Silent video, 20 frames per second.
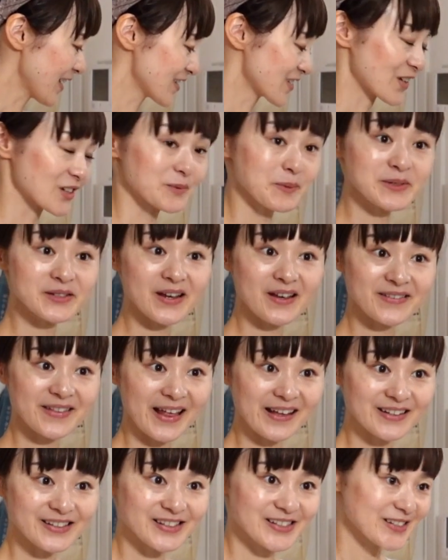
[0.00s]
so special
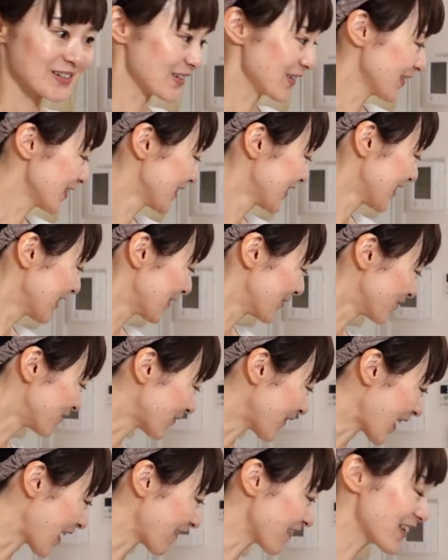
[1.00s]
thanks to
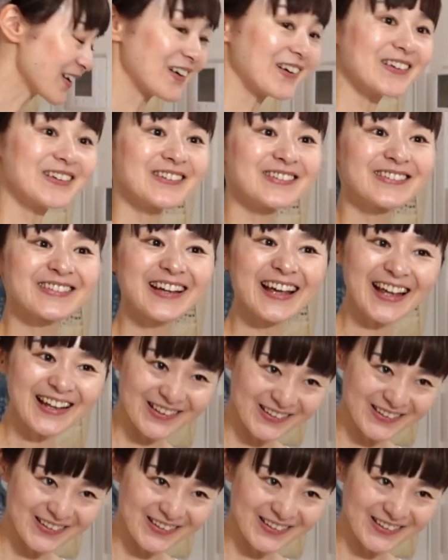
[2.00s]
Mario and